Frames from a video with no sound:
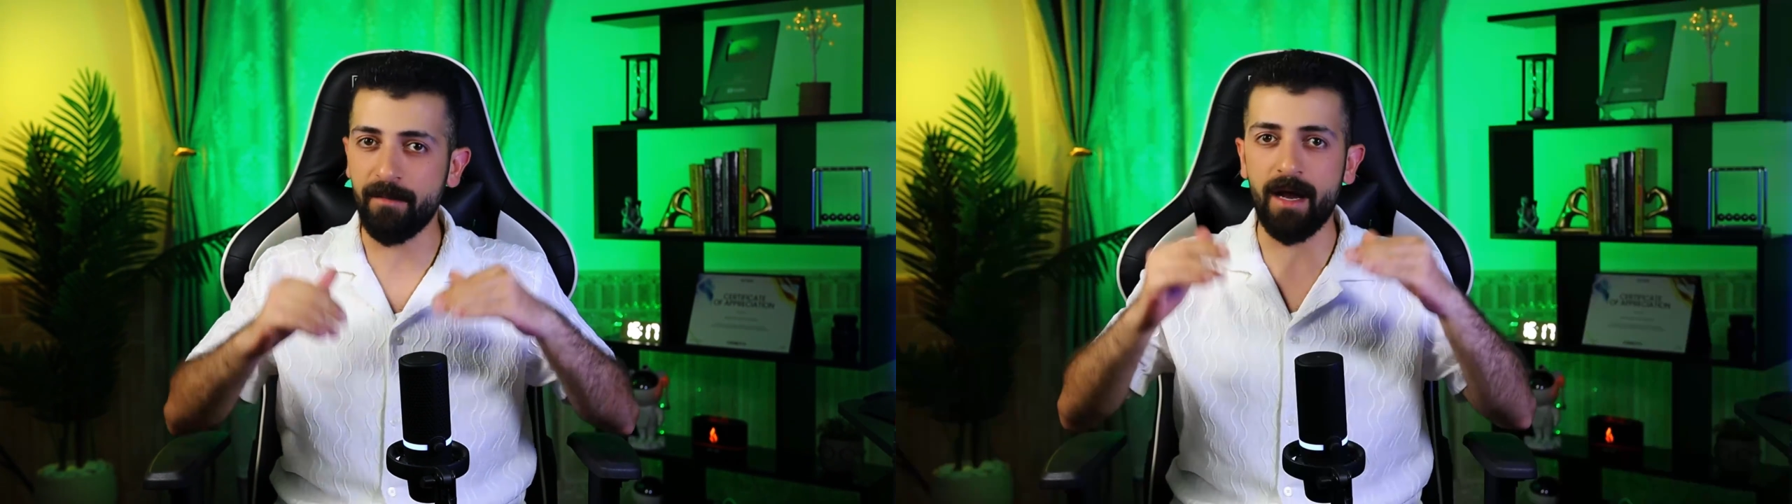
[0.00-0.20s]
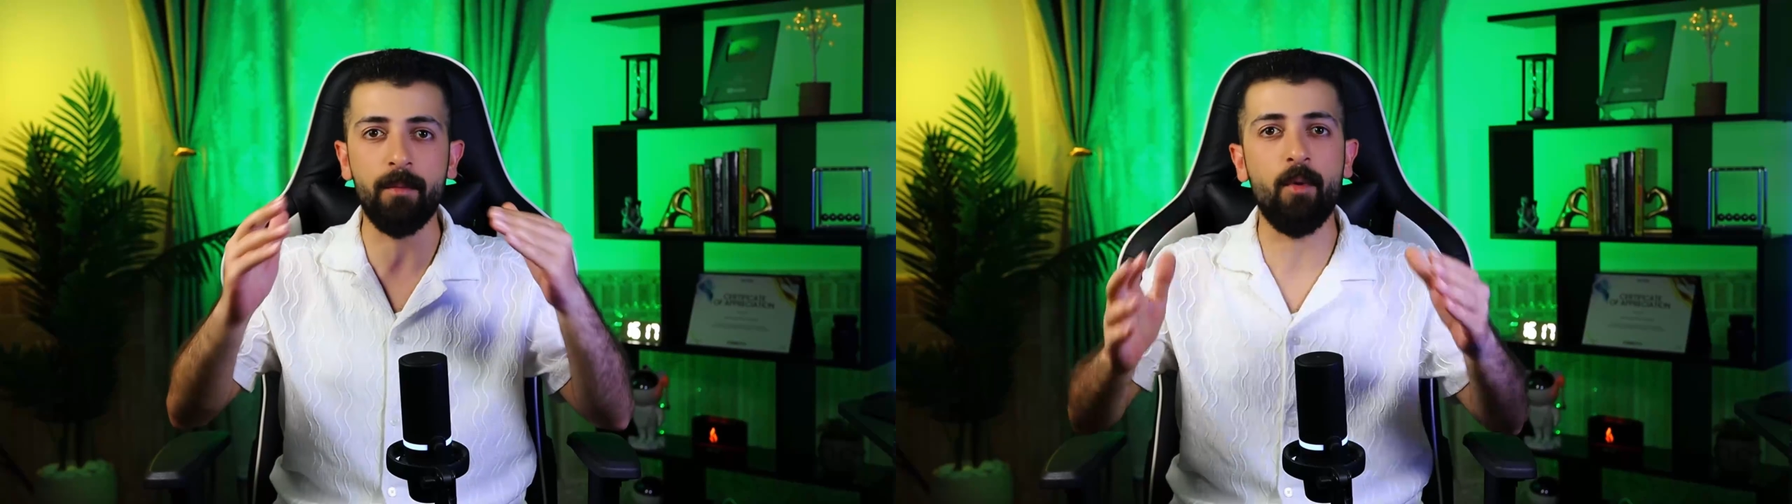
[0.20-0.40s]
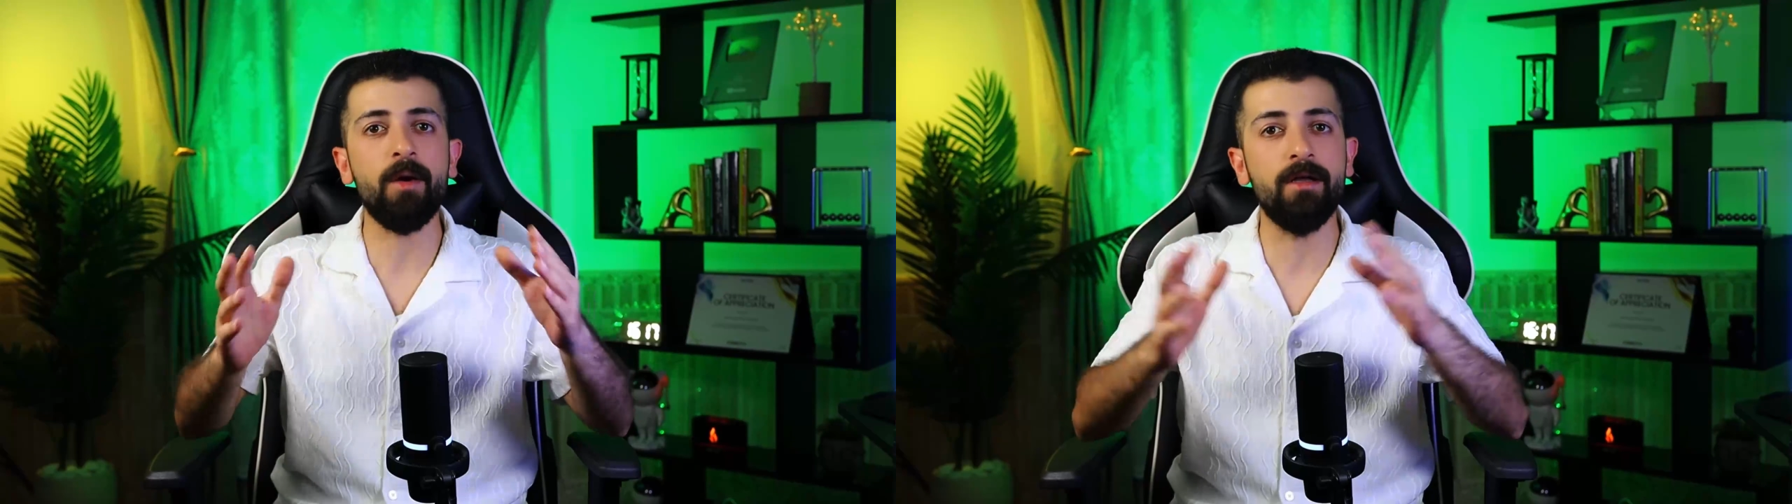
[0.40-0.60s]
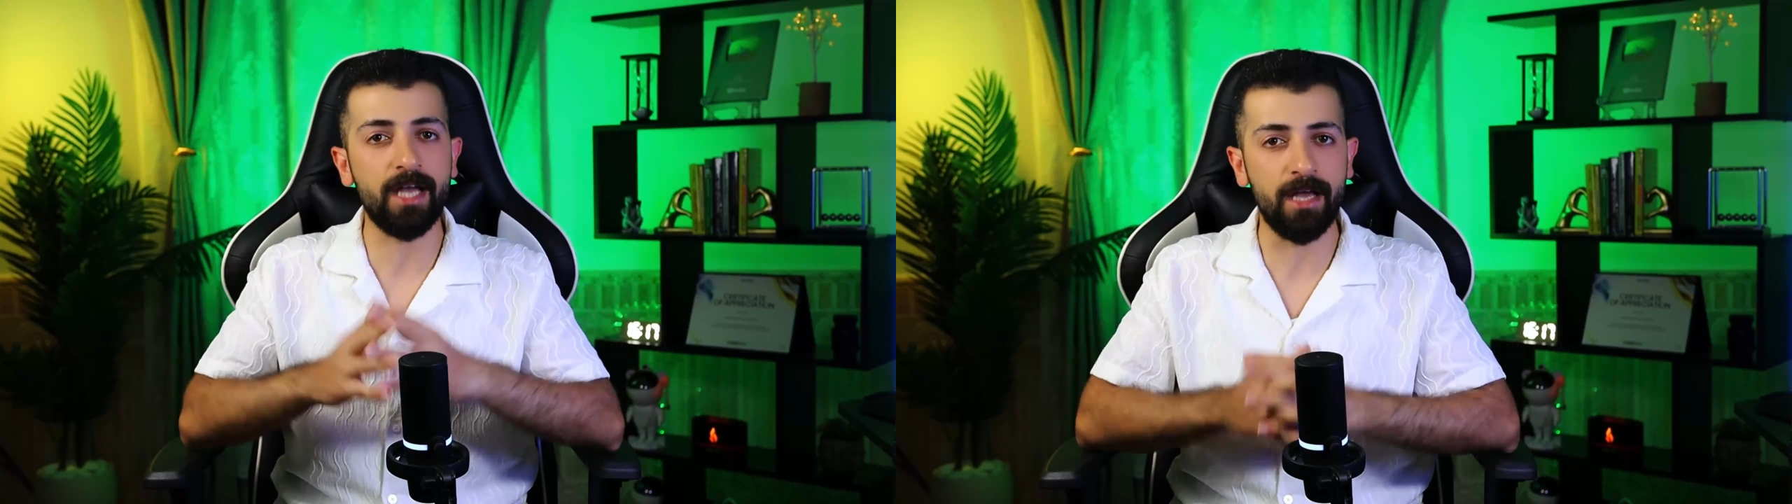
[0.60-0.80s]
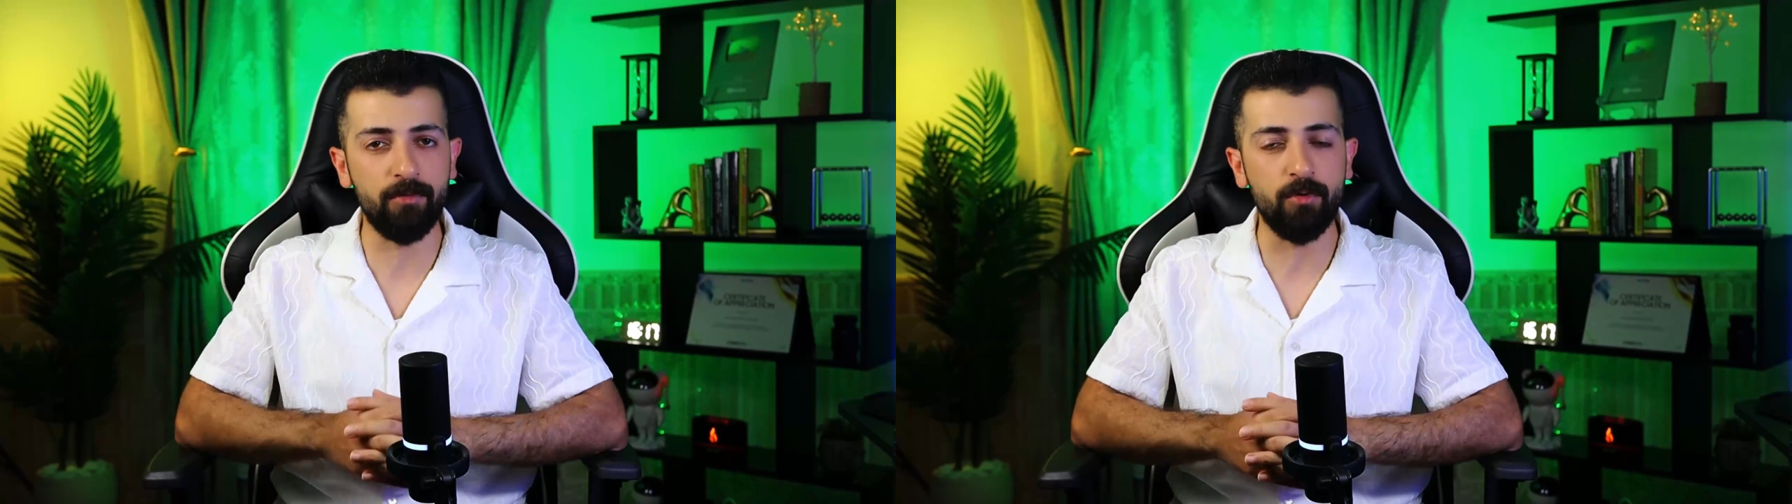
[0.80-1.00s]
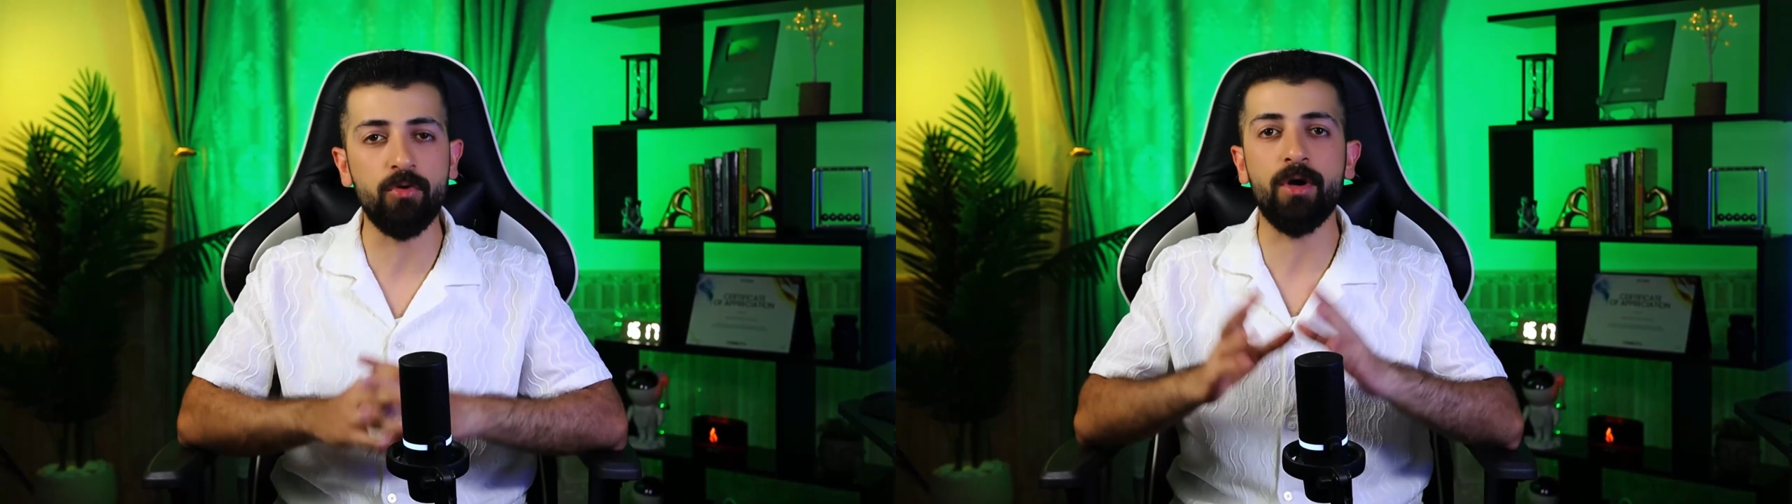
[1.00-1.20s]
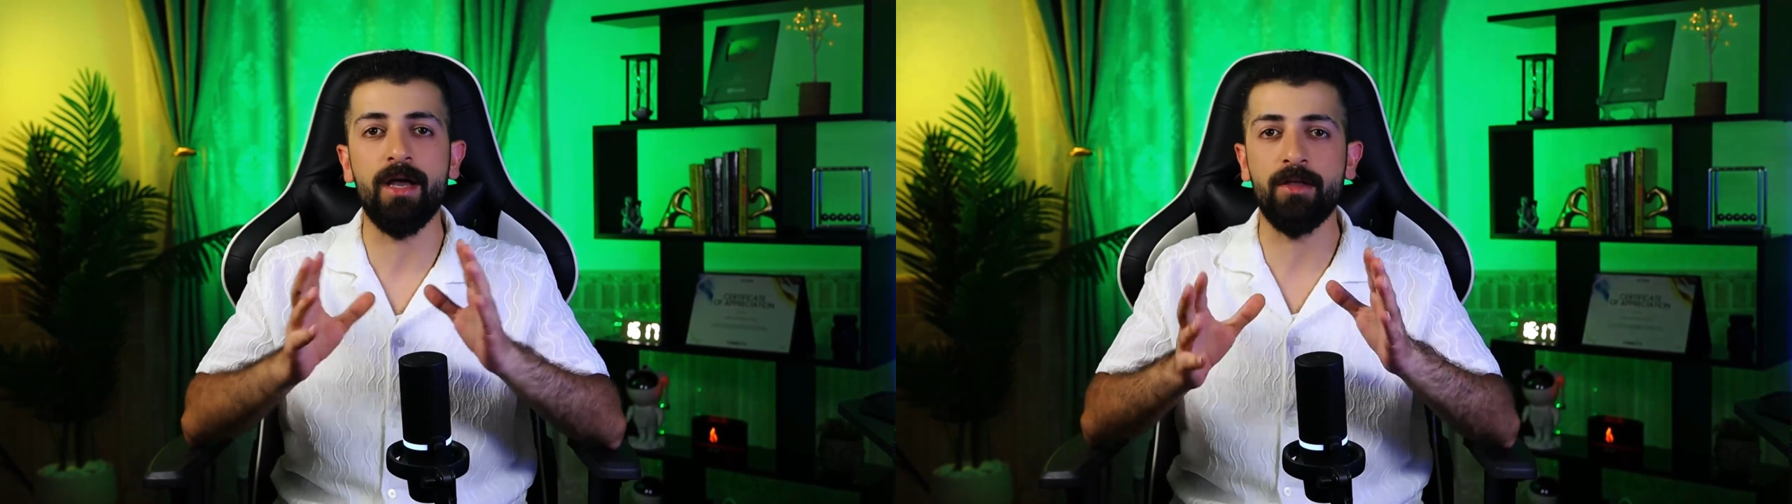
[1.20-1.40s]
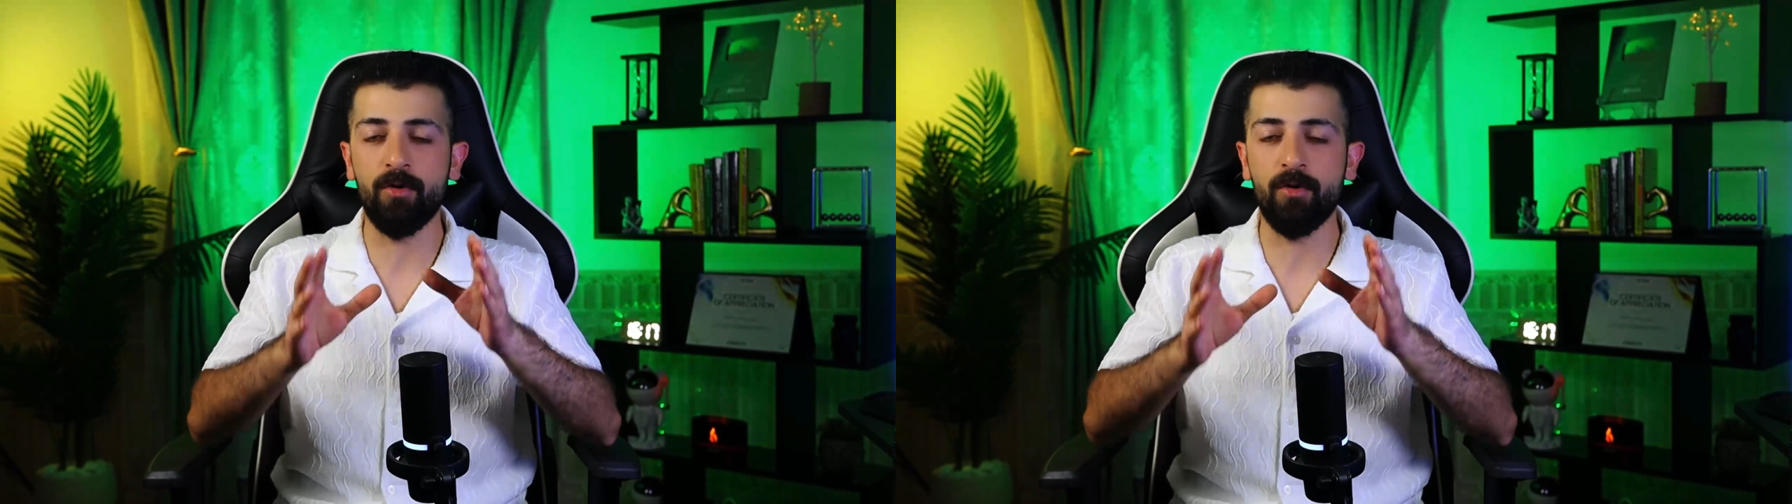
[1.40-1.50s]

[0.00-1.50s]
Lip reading: I'm going to have you trade